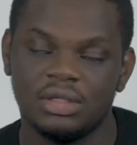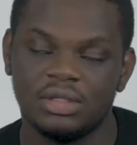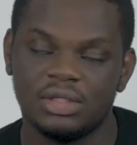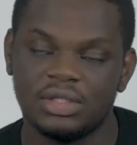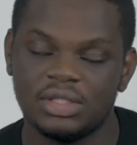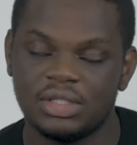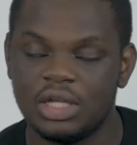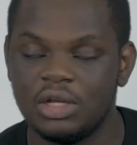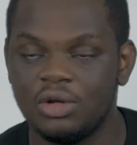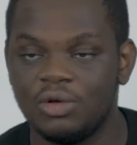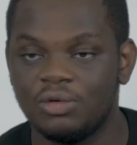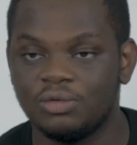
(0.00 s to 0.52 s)

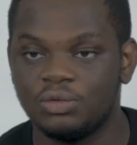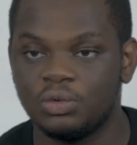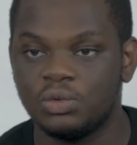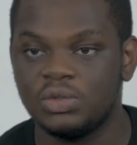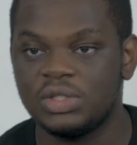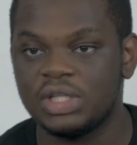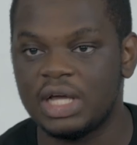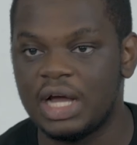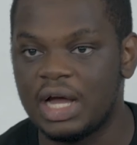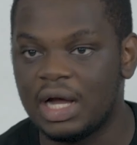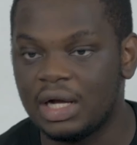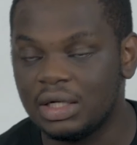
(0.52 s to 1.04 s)
Sale of
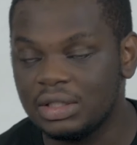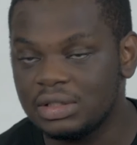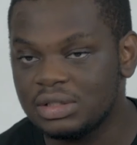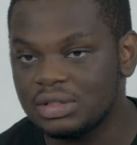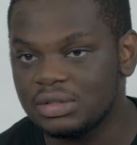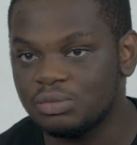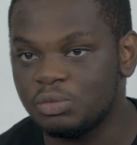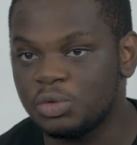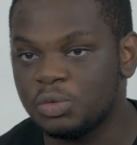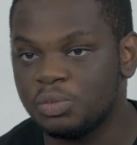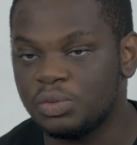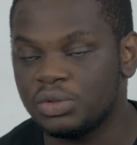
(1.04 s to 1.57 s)
Goods Act,
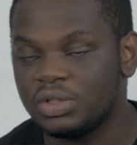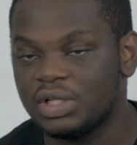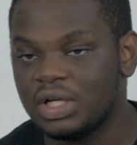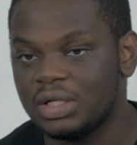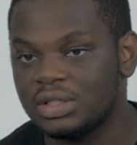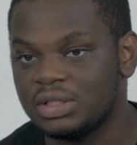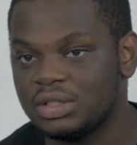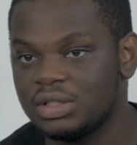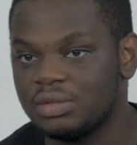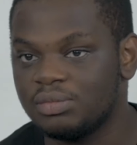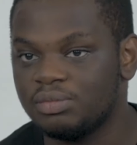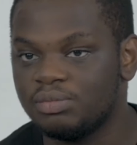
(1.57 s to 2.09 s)
which
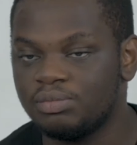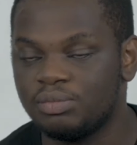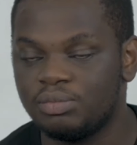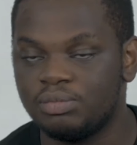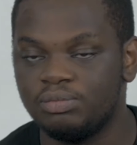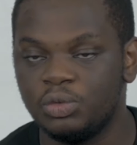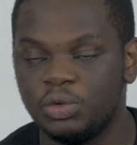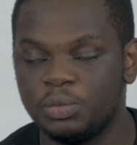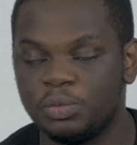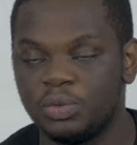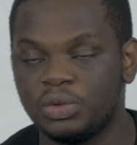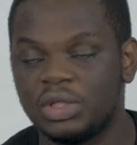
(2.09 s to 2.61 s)

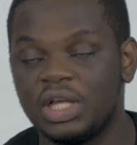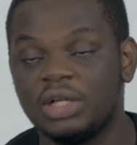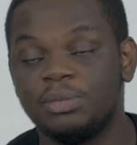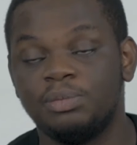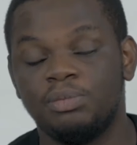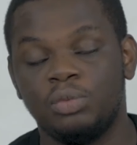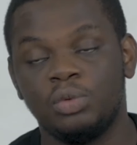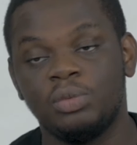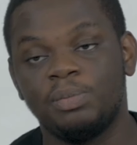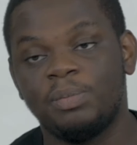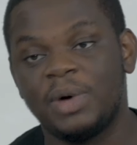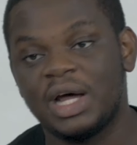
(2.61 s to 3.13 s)

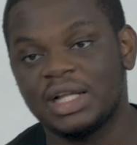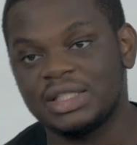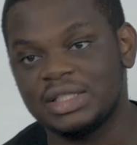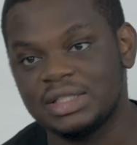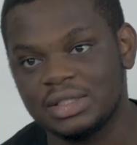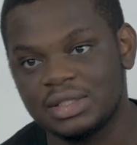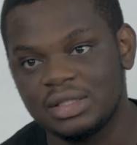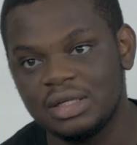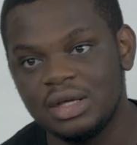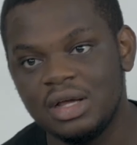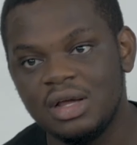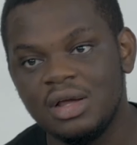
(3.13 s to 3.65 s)
protect both
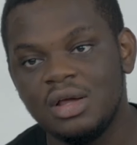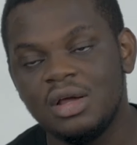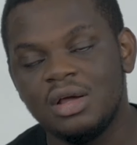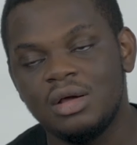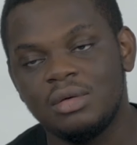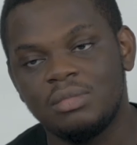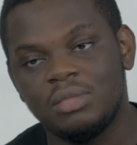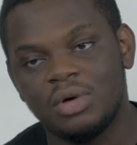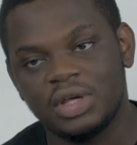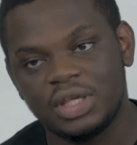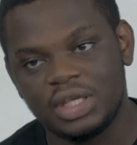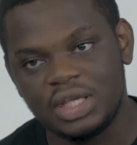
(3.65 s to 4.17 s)
parties.
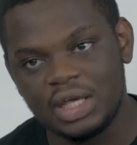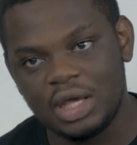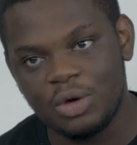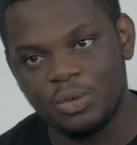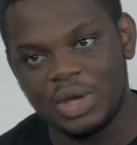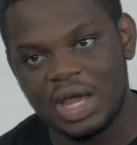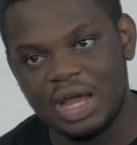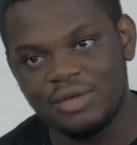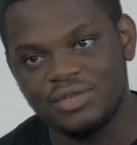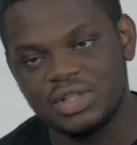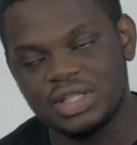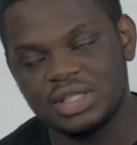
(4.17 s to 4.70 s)
But here
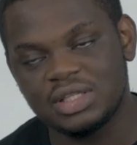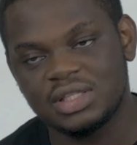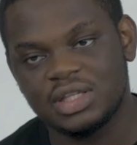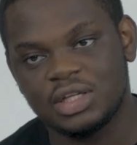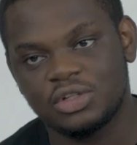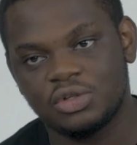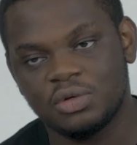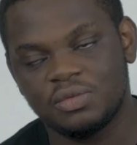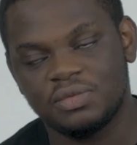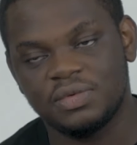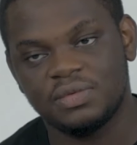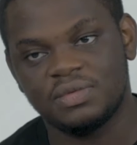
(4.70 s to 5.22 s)
we have it in
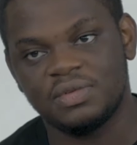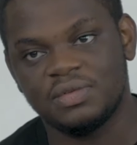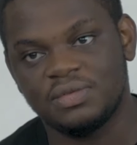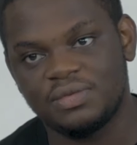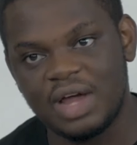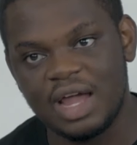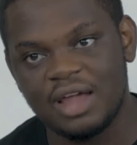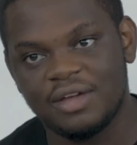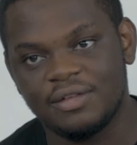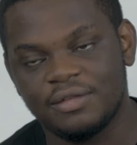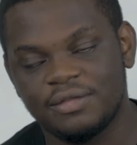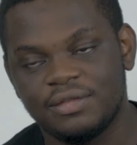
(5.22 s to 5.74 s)
Section
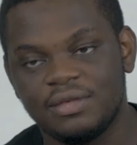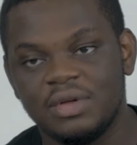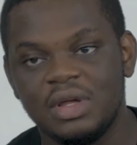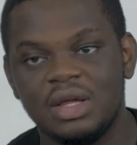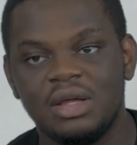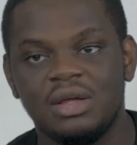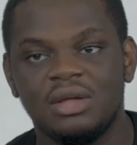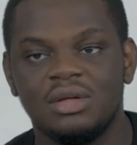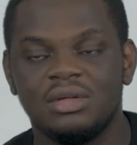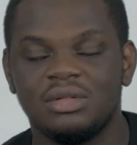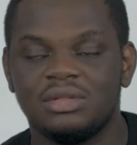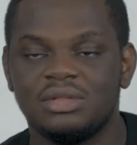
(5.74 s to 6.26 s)
55
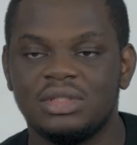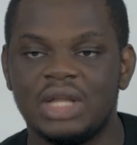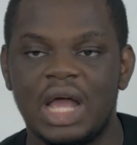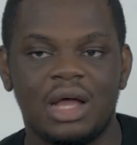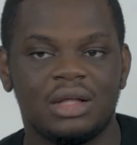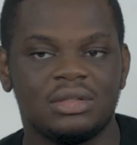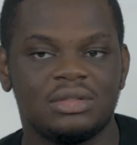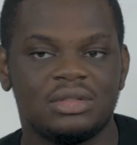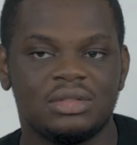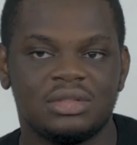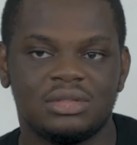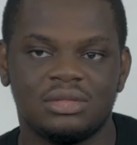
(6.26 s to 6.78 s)

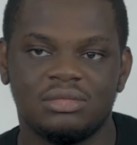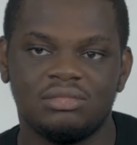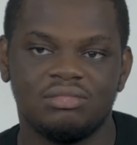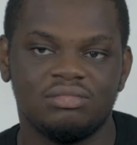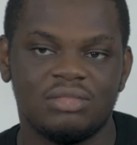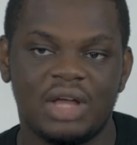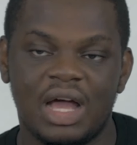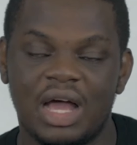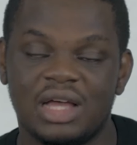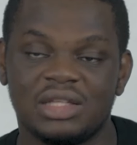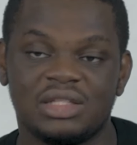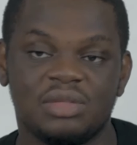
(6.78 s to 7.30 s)
that,
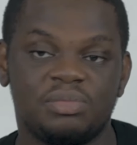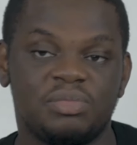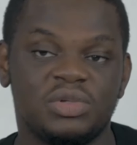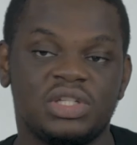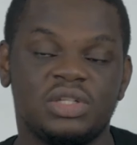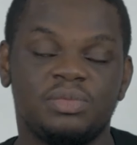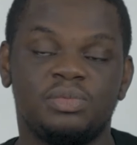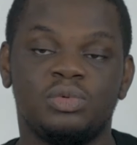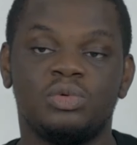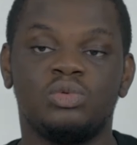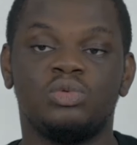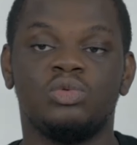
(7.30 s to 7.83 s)
as a
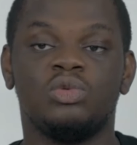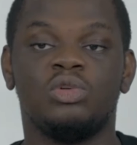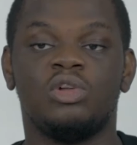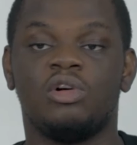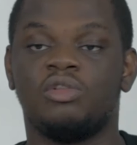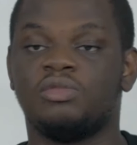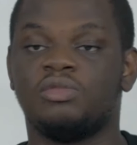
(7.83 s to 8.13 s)
principal rule